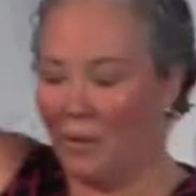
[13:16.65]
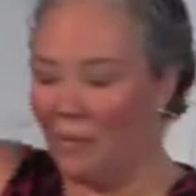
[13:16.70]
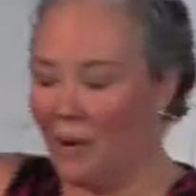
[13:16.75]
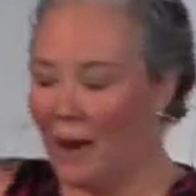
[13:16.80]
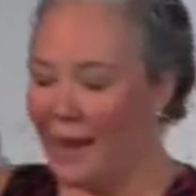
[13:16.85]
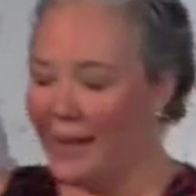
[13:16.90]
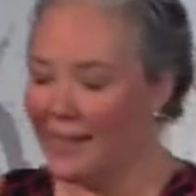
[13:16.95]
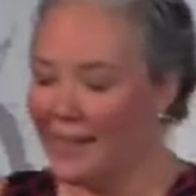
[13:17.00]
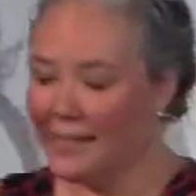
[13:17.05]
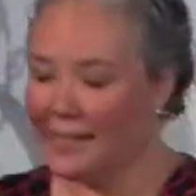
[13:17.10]

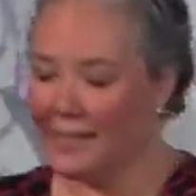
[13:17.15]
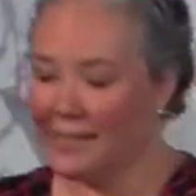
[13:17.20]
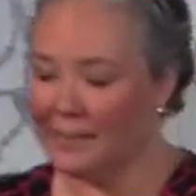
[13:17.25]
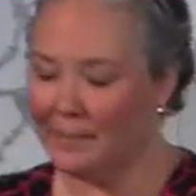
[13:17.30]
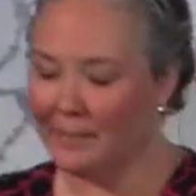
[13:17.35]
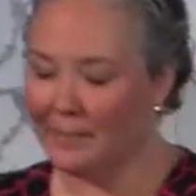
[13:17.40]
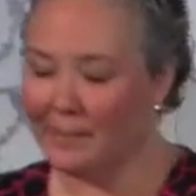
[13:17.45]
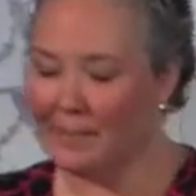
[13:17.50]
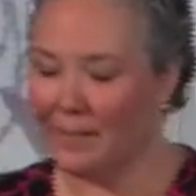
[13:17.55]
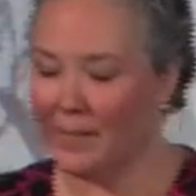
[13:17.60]
Right?
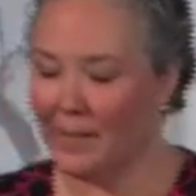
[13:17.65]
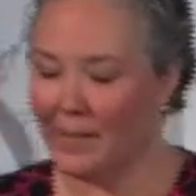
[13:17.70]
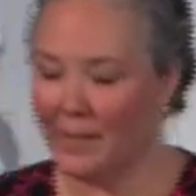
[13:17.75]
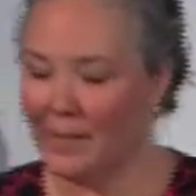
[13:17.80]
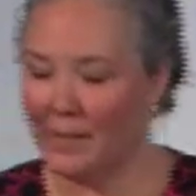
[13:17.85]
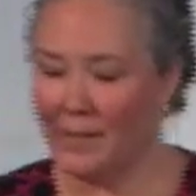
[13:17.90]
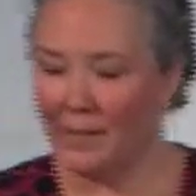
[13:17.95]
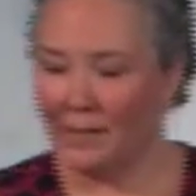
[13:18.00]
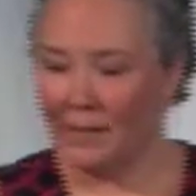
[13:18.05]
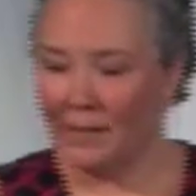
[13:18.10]

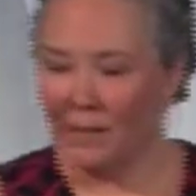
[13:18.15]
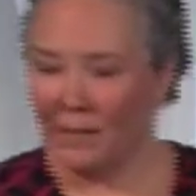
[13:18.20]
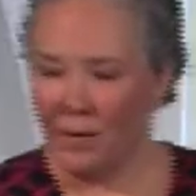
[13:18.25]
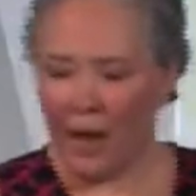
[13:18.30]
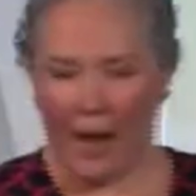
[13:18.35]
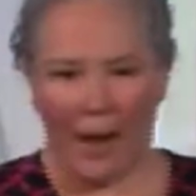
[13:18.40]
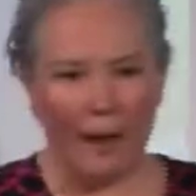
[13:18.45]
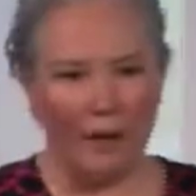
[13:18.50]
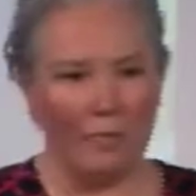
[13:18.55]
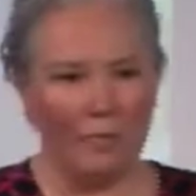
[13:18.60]

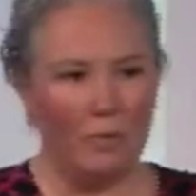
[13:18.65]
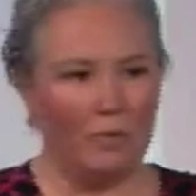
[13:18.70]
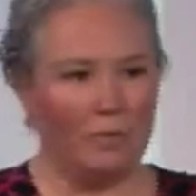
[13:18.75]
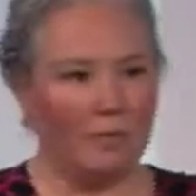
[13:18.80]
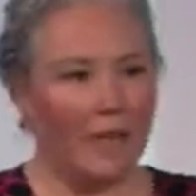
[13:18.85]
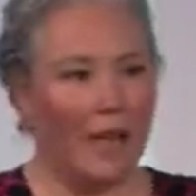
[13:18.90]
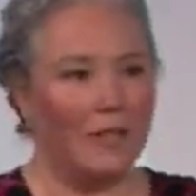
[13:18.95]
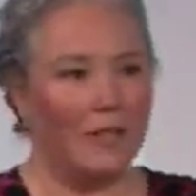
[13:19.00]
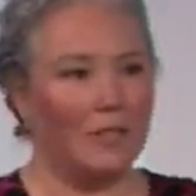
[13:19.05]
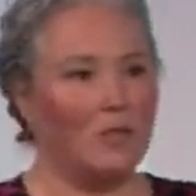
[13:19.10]
Okay, well,
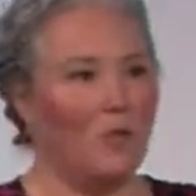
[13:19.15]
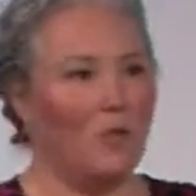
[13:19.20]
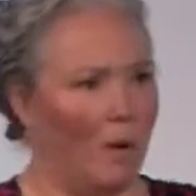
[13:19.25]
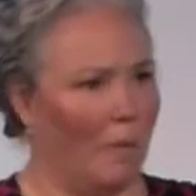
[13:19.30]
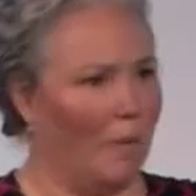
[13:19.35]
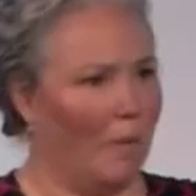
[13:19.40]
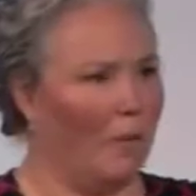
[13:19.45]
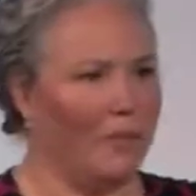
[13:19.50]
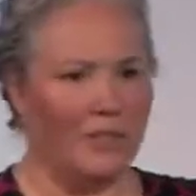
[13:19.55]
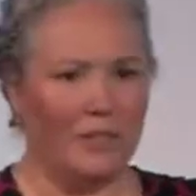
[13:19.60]
that's
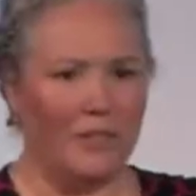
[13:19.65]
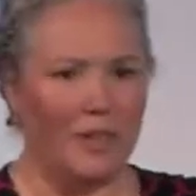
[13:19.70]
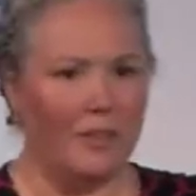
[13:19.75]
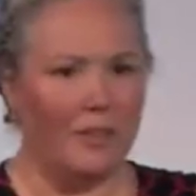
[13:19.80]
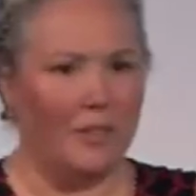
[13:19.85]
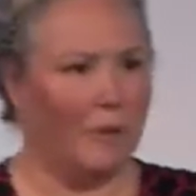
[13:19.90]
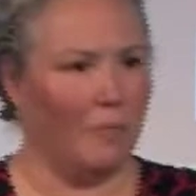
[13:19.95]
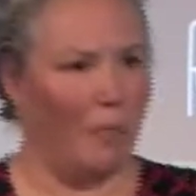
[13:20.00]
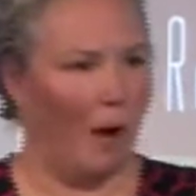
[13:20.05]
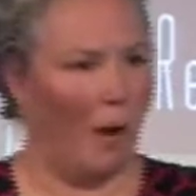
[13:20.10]
normal. There's
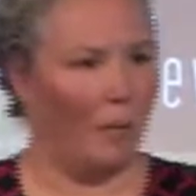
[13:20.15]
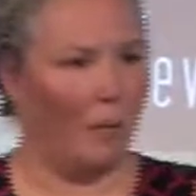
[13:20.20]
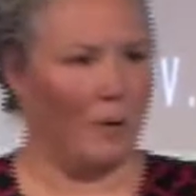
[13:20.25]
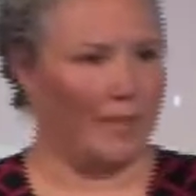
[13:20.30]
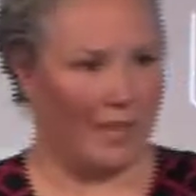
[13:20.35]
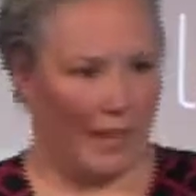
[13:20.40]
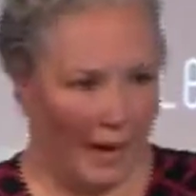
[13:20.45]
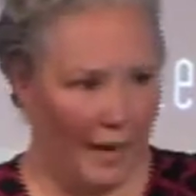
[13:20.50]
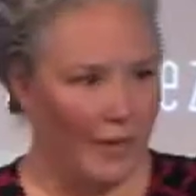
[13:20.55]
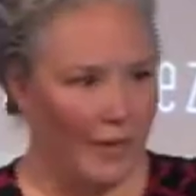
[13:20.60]
nothing wrong
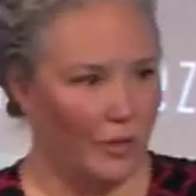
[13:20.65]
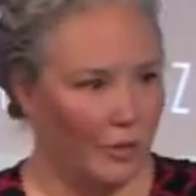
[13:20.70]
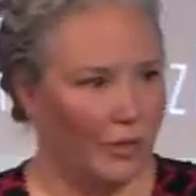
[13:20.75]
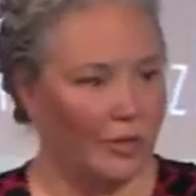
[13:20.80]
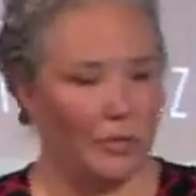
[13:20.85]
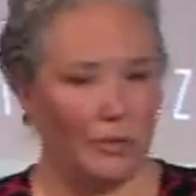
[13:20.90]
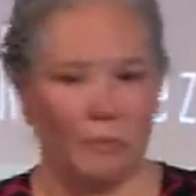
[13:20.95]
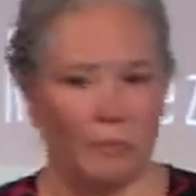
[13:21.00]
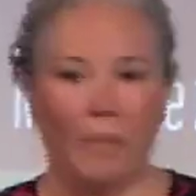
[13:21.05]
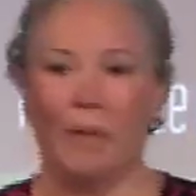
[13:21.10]
with getting good
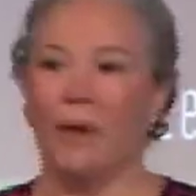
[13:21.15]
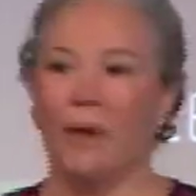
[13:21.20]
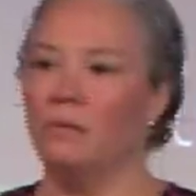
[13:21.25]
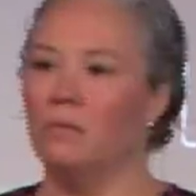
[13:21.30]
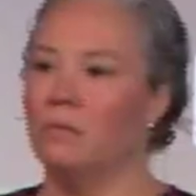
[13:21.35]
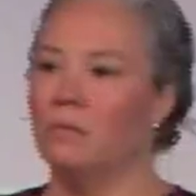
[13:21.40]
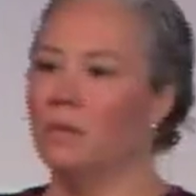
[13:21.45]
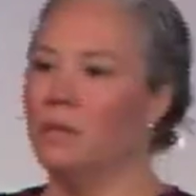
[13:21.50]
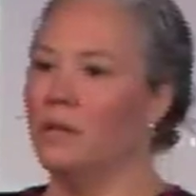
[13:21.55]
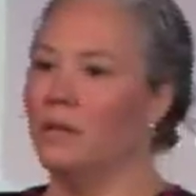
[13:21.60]
at swimming.